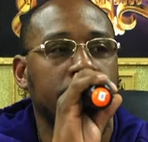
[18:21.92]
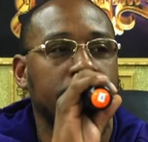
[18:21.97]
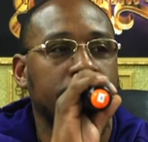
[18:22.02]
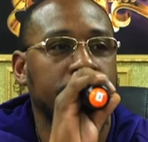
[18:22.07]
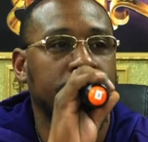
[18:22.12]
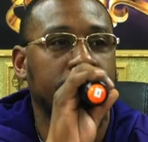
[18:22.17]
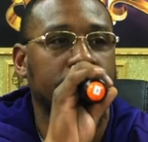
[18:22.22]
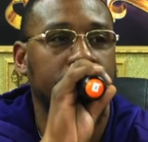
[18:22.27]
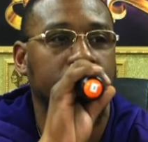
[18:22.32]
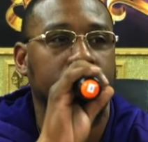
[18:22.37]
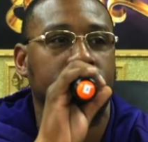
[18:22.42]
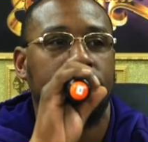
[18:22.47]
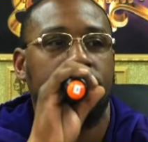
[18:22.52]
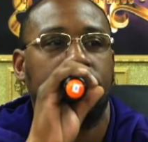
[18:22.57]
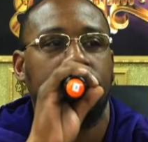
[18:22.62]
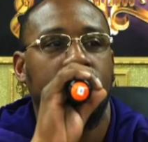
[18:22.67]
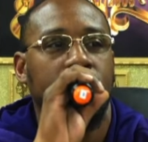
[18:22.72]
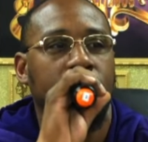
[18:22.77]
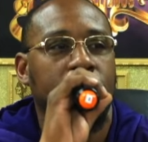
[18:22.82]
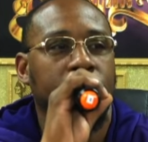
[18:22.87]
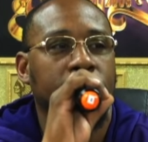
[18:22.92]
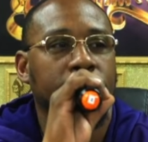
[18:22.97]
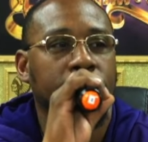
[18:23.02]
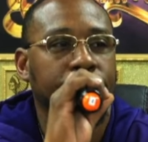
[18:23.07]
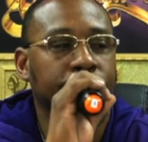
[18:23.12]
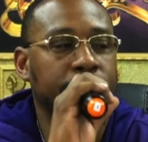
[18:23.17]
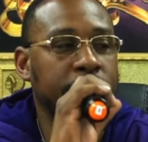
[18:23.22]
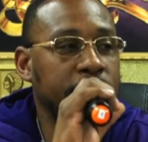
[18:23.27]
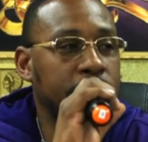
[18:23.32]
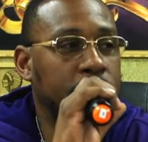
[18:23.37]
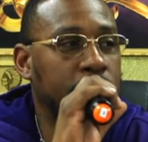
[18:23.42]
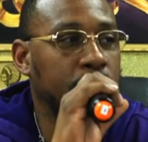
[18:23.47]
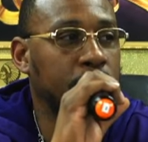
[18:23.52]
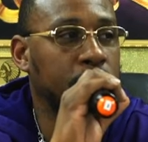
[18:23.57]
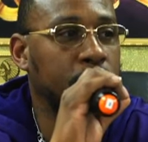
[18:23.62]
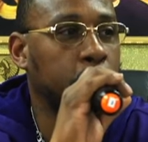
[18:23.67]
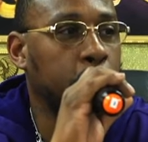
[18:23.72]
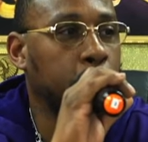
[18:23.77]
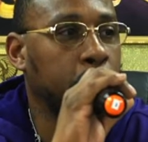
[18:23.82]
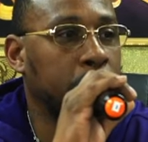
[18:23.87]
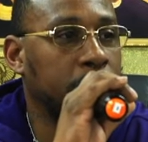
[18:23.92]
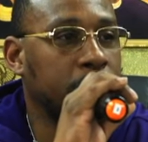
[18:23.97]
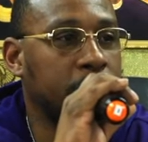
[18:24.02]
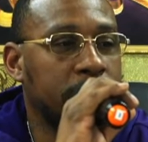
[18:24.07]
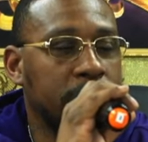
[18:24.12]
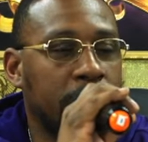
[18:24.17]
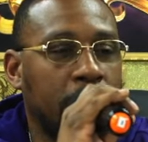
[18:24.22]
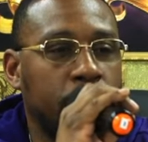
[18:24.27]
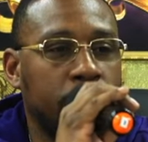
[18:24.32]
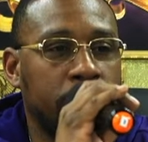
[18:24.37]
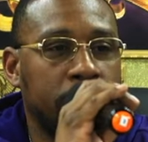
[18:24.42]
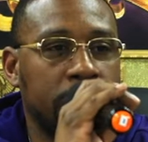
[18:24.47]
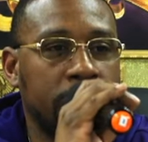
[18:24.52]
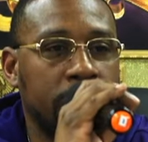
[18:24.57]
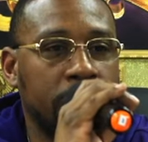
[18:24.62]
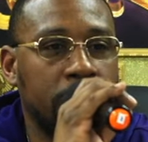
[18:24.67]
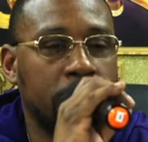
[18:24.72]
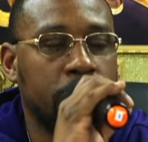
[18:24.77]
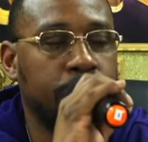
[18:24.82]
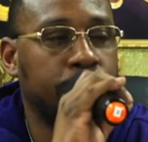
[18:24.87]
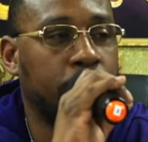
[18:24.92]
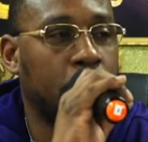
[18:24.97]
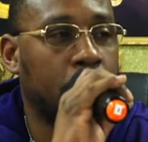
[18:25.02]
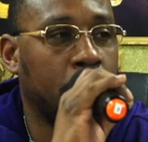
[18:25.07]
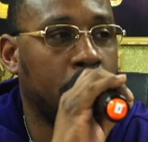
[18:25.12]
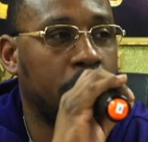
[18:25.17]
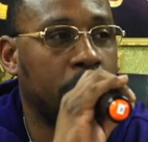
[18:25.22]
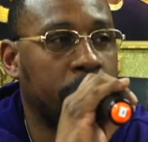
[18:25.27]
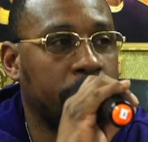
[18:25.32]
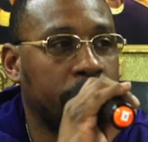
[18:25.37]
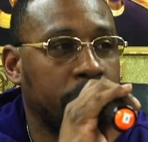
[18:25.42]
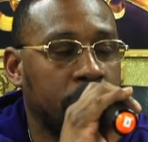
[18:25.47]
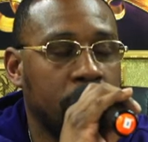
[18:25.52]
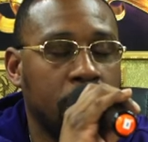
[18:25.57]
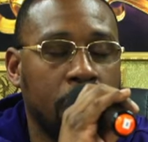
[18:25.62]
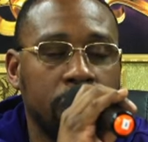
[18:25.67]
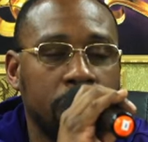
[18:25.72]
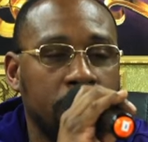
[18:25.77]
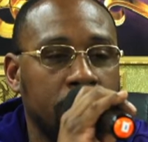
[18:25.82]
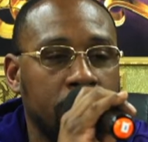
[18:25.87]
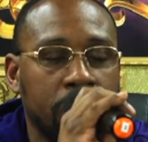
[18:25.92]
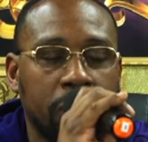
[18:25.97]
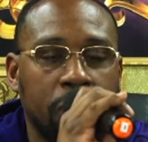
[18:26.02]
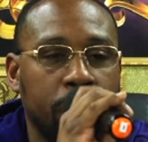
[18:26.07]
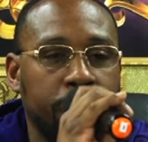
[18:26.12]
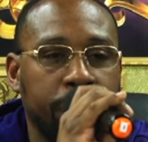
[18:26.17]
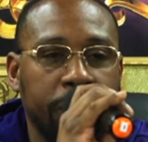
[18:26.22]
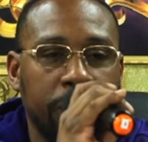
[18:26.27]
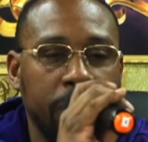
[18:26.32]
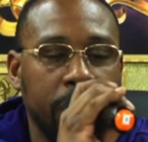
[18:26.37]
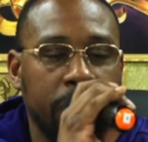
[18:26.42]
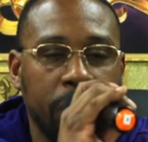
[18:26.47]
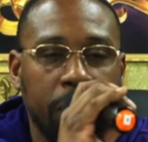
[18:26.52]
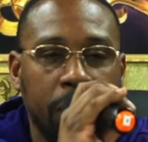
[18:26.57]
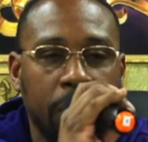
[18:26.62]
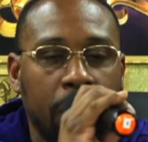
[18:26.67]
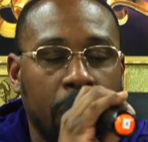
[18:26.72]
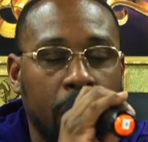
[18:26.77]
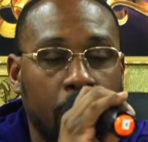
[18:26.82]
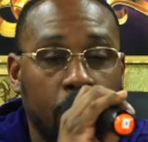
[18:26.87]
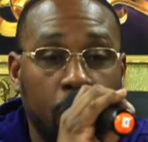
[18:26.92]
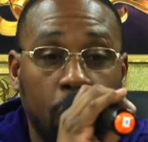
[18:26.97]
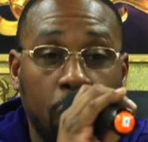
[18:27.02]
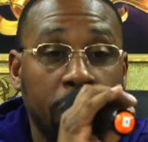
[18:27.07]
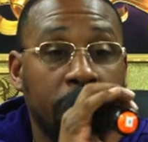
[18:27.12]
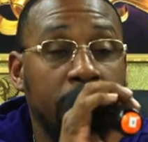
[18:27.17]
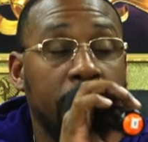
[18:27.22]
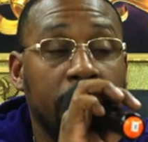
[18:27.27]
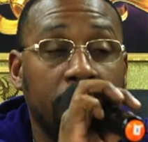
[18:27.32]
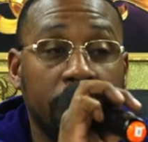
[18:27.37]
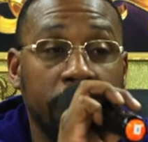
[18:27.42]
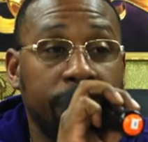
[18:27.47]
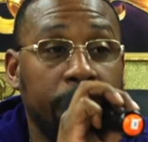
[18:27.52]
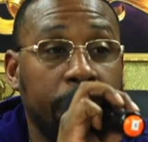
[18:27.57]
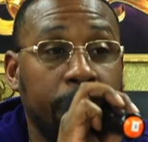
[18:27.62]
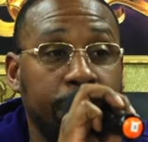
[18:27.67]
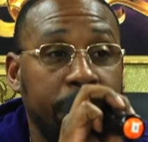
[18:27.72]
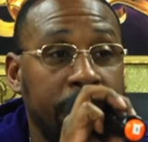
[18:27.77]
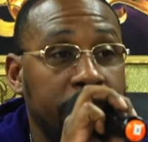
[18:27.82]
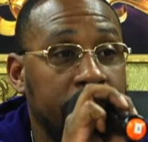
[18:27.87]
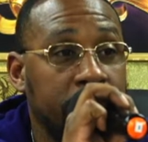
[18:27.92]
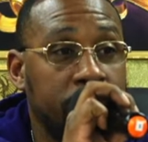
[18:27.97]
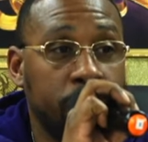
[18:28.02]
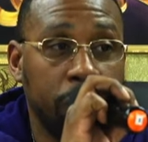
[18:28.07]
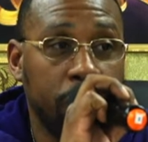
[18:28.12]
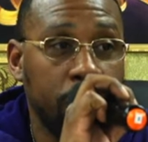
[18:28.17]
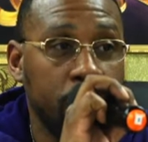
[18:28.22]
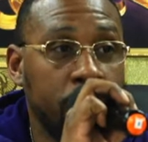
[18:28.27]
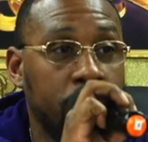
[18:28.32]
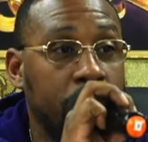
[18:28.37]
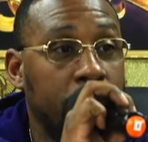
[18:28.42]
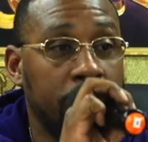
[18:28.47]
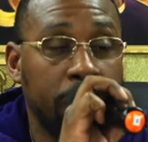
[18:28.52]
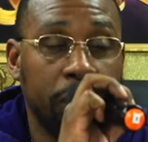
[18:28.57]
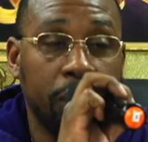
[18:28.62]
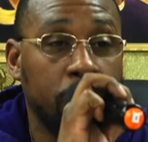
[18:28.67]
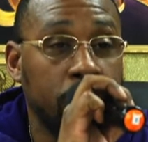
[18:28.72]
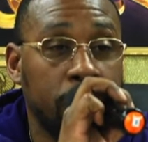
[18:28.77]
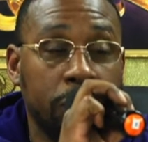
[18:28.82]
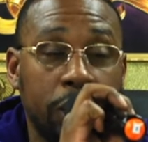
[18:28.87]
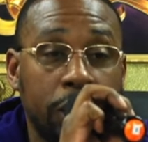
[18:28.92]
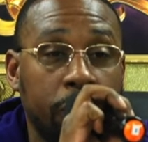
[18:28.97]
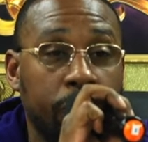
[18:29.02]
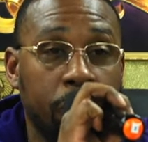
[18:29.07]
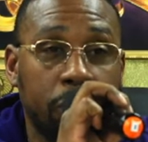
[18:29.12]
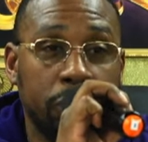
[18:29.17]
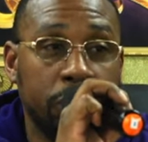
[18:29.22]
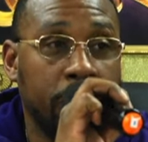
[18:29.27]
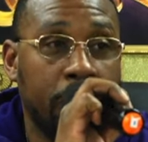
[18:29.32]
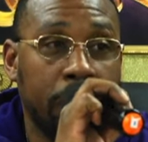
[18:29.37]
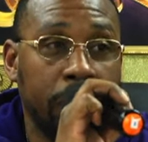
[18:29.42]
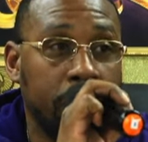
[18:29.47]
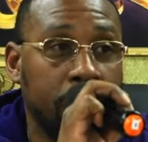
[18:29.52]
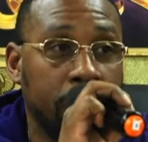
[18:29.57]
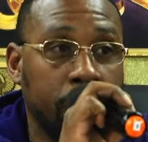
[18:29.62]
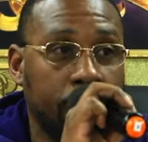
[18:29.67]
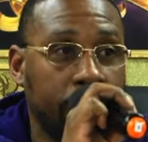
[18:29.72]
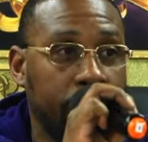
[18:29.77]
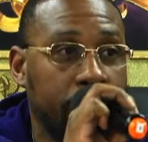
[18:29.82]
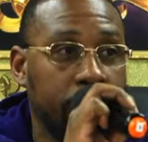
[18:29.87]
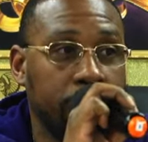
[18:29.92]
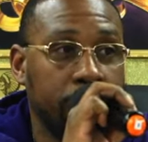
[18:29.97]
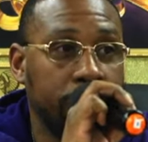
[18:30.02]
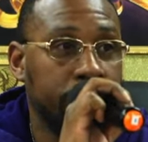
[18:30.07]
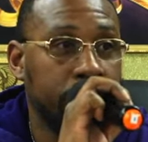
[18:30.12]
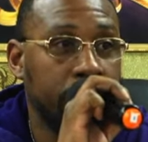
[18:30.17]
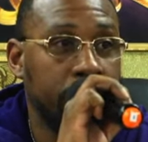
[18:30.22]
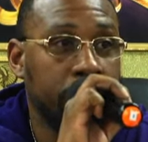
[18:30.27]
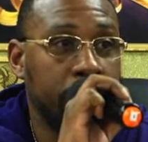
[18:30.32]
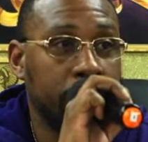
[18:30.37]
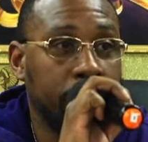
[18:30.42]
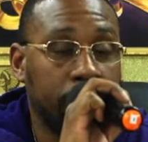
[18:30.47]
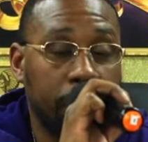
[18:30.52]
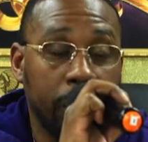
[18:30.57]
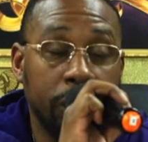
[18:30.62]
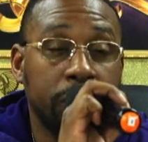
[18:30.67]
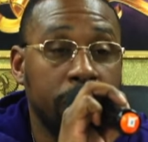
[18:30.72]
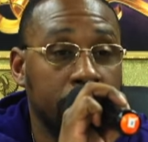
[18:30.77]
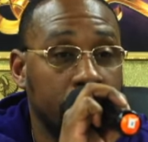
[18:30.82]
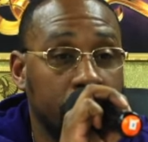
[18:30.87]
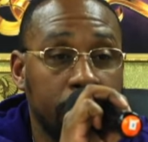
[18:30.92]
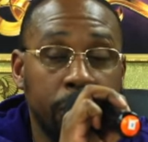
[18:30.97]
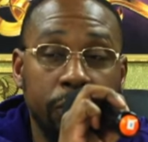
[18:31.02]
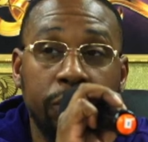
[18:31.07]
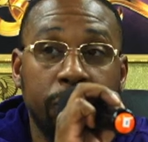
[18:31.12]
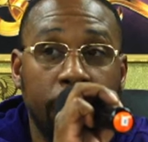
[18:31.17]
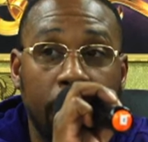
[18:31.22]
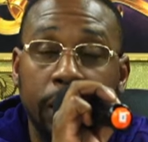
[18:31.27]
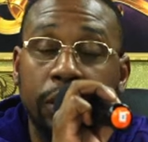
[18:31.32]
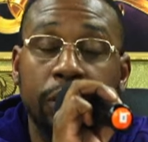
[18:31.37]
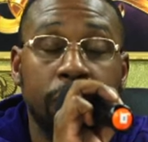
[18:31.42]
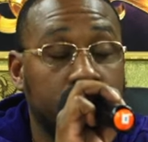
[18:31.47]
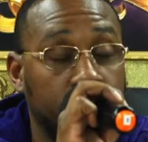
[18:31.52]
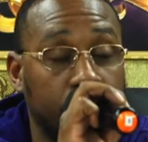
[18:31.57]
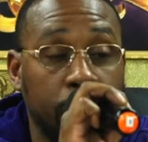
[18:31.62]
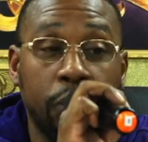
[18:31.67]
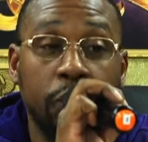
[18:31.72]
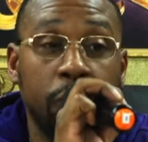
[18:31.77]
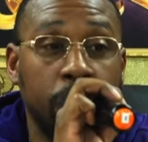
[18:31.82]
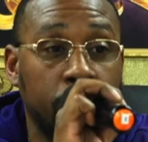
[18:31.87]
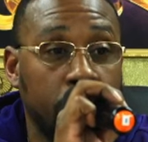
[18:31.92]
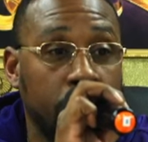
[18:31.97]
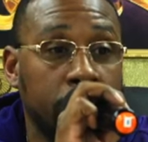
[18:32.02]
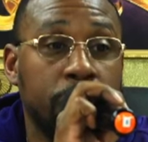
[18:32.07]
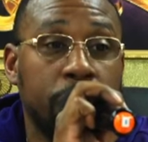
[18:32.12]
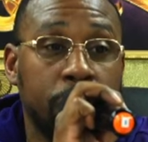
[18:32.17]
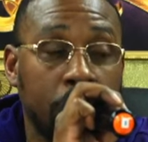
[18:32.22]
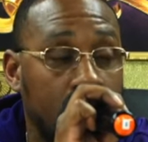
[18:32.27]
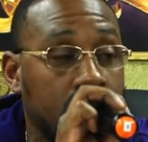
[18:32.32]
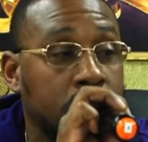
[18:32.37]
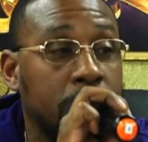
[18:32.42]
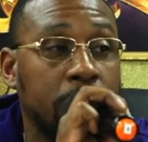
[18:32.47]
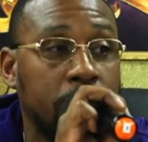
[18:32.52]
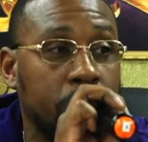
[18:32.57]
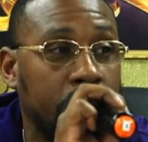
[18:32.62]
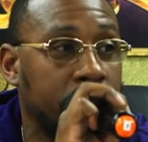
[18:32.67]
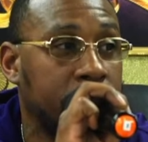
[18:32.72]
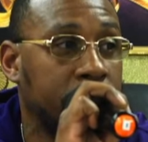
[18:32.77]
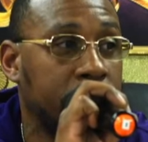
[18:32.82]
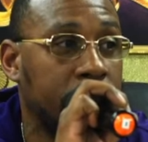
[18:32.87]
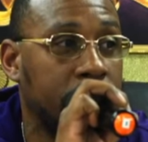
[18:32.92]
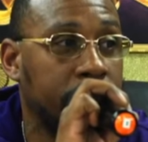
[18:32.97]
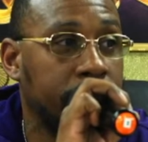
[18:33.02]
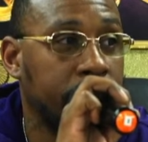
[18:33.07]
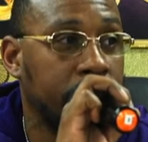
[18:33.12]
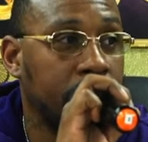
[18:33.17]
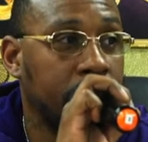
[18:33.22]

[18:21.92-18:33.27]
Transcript: know what I'm saying? Me too, because I want to see it spark off. Charleston is going to be one hell of a beast when you get those Negroes down there to wake up. When I tell you about when, you, when Charleston wakes up,